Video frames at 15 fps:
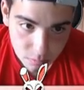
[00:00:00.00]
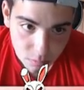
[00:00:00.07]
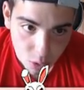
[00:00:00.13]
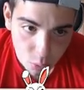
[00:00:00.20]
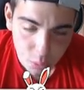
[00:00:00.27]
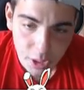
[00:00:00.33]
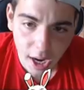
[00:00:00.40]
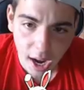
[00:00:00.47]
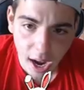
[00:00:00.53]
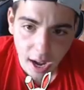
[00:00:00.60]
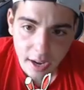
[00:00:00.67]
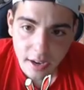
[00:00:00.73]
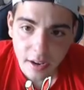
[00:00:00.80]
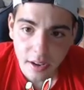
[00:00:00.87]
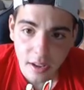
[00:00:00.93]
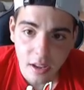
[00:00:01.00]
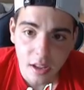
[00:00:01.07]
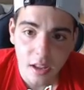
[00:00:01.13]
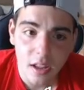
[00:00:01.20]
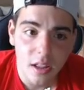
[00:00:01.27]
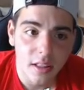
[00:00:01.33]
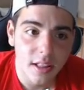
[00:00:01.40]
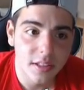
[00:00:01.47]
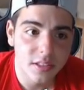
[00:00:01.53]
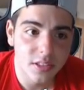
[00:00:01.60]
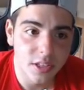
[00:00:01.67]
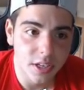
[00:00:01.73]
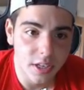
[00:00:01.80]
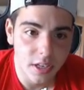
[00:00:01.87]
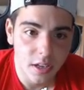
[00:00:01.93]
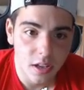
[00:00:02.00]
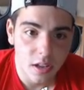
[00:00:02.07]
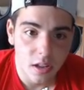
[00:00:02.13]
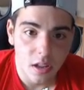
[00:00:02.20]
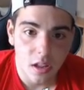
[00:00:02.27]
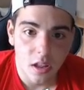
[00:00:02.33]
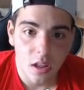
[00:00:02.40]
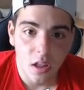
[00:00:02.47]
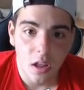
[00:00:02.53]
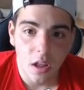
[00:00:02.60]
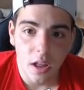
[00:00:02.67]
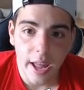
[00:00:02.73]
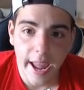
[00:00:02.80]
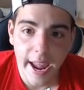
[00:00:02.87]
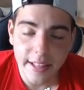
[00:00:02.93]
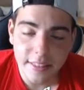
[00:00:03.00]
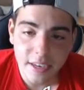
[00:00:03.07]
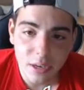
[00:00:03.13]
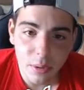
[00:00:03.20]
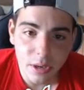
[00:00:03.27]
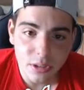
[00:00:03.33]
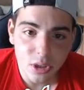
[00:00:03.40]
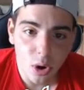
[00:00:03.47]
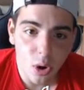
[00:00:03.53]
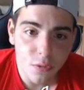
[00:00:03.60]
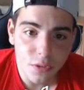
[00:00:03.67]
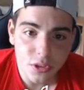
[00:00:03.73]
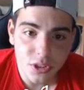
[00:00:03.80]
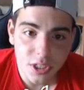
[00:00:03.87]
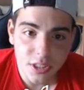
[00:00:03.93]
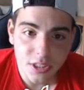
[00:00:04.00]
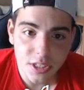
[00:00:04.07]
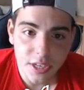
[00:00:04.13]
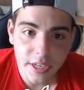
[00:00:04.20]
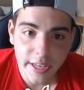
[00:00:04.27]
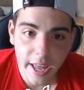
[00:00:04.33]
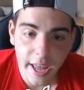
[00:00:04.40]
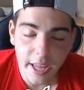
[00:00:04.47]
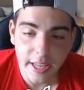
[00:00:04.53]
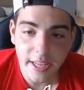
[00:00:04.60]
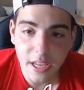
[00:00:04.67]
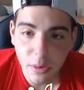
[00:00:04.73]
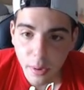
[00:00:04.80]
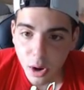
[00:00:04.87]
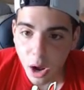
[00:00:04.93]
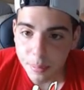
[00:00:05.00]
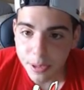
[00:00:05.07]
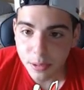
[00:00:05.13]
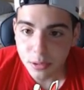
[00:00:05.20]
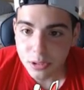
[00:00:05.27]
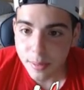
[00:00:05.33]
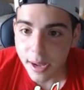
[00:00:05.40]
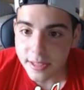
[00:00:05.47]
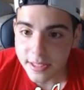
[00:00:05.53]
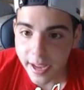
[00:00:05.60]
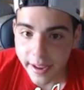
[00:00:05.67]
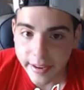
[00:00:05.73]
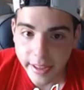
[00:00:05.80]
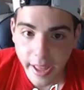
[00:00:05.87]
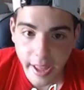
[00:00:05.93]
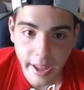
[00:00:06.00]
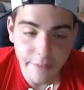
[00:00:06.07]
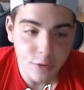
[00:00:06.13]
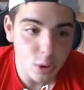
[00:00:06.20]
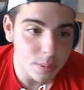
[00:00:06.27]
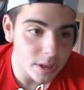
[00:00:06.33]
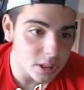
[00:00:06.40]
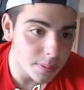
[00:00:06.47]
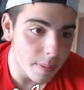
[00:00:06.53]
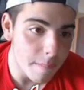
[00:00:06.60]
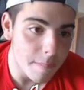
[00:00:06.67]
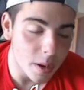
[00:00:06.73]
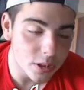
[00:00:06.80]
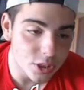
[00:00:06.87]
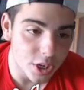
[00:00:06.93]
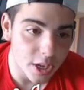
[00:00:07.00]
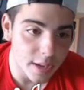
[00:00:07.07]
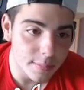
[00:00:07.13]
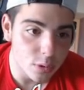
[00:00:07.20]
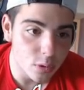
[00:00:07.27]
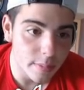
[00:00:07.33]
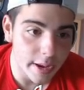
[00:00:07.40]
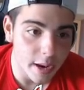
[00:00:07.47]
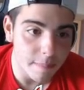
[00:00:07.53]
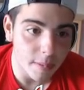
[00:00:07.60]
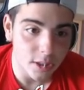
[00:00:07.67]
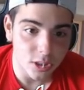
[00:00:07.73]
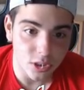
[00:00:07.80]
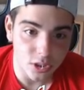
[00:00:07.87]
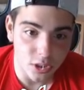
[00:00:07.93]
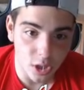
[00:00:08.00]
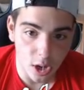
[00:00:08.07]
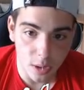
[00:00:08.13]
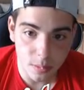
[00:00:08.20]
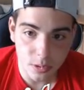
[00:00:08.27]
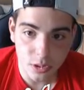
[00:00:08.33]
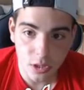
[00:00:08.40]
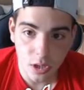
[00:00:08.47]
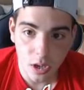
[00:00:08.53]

We got, let's see, Anthony Rendon for 16k. He went up. He was about 10k. If you picked up a bunch of him, you made a bunch of stubs.